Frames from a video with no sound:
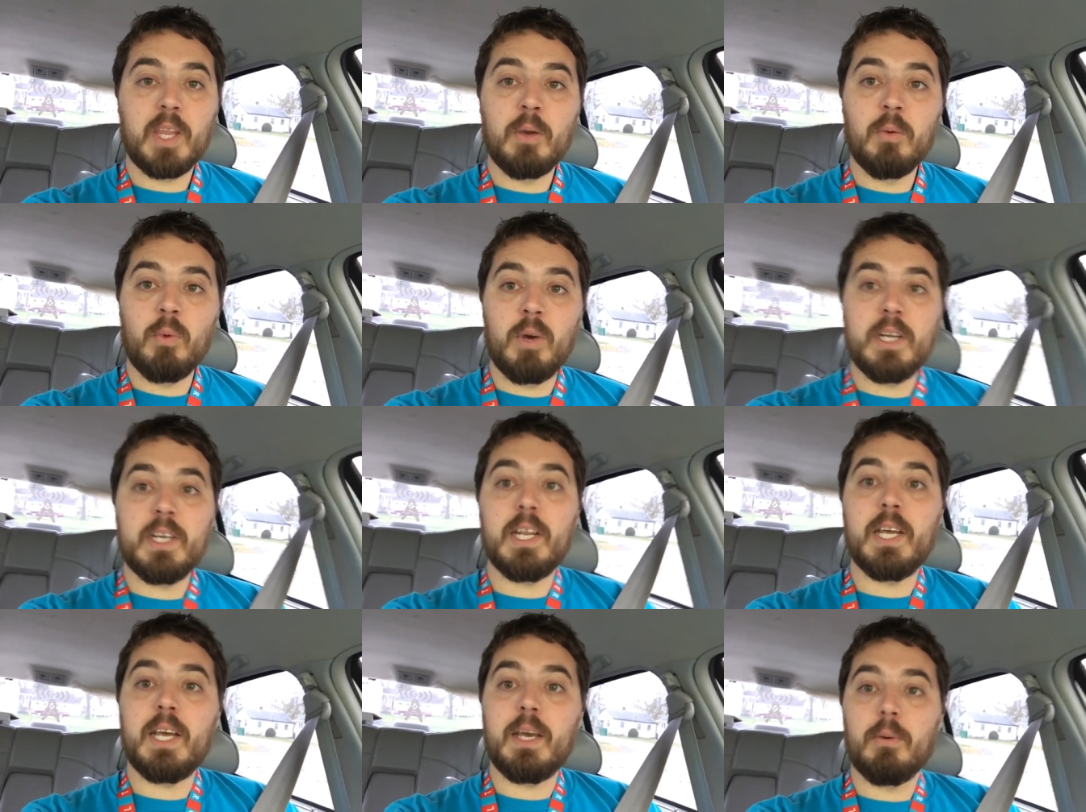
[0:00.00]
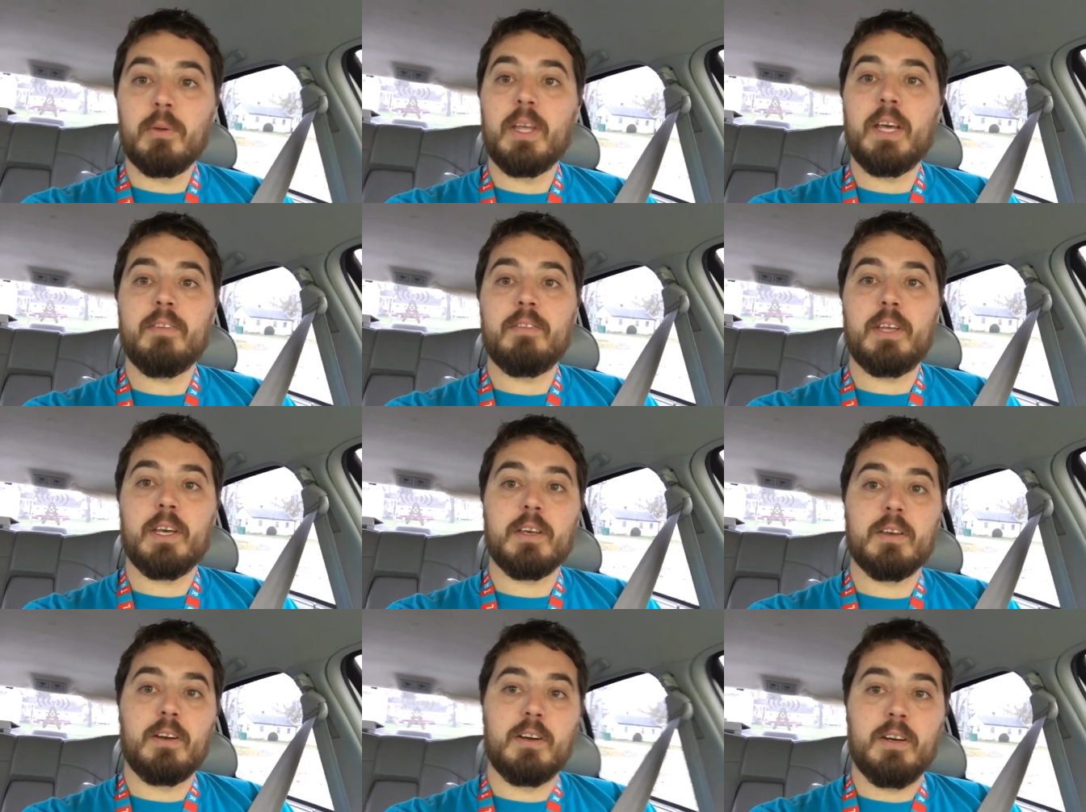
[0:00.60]
One day I will have
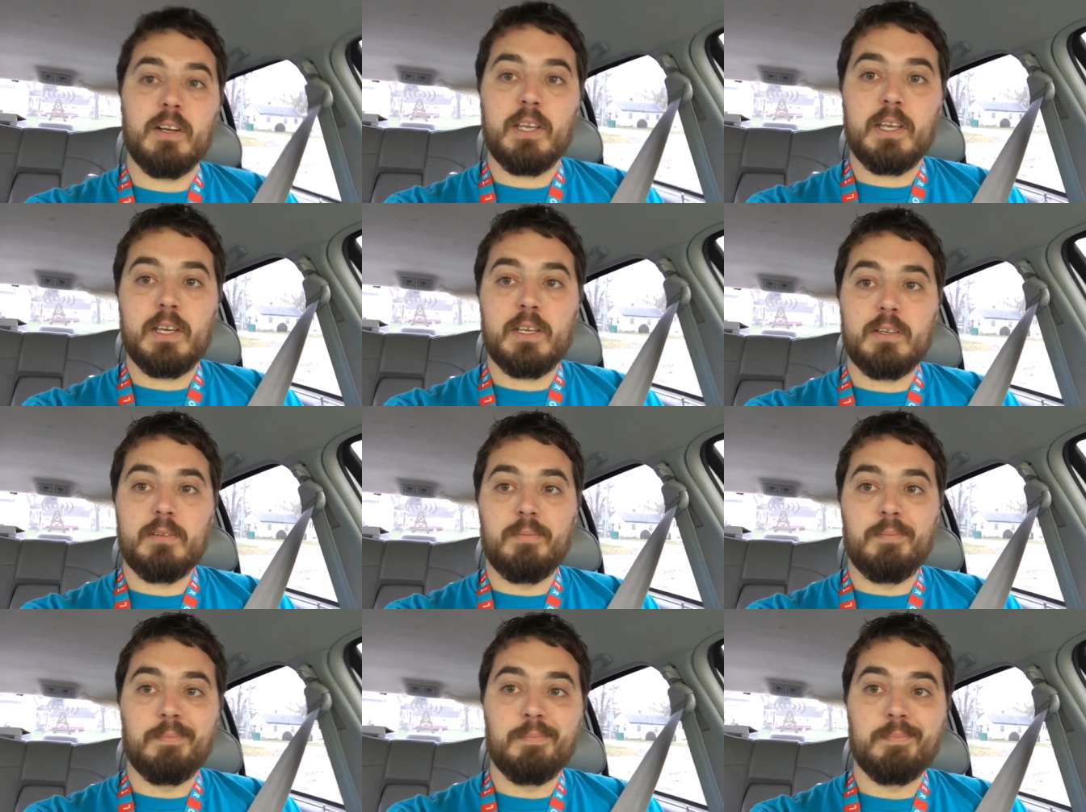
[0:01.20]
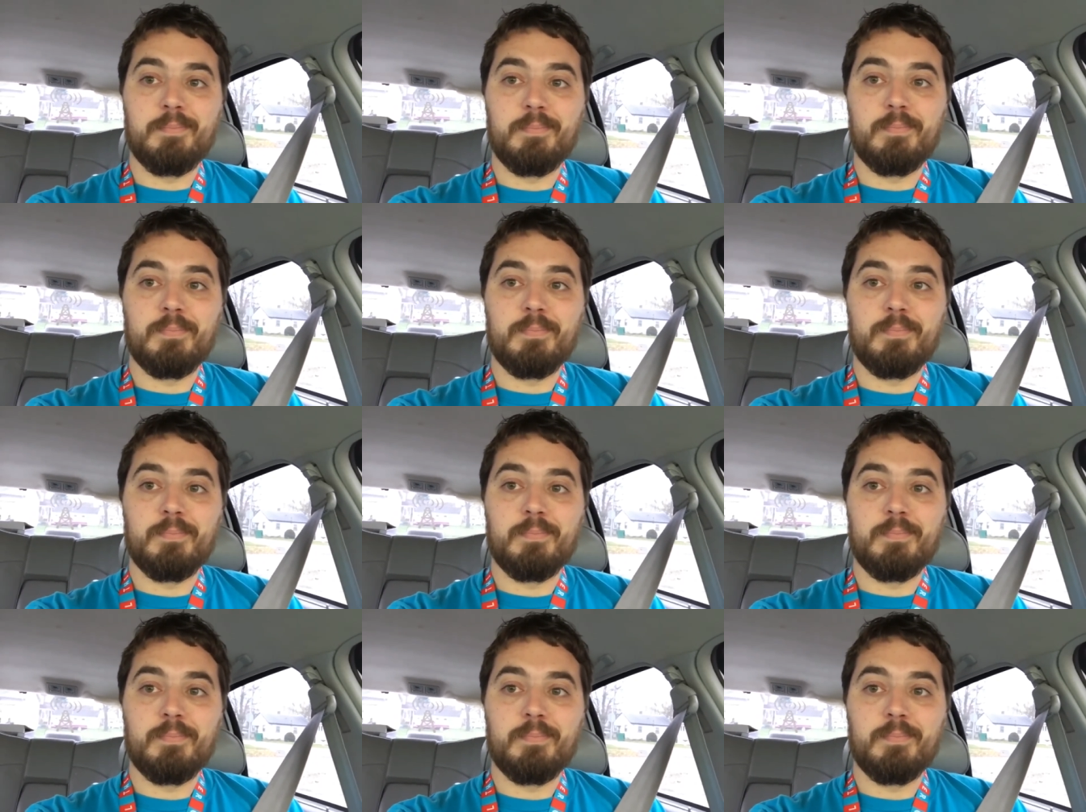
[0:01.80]
that car again.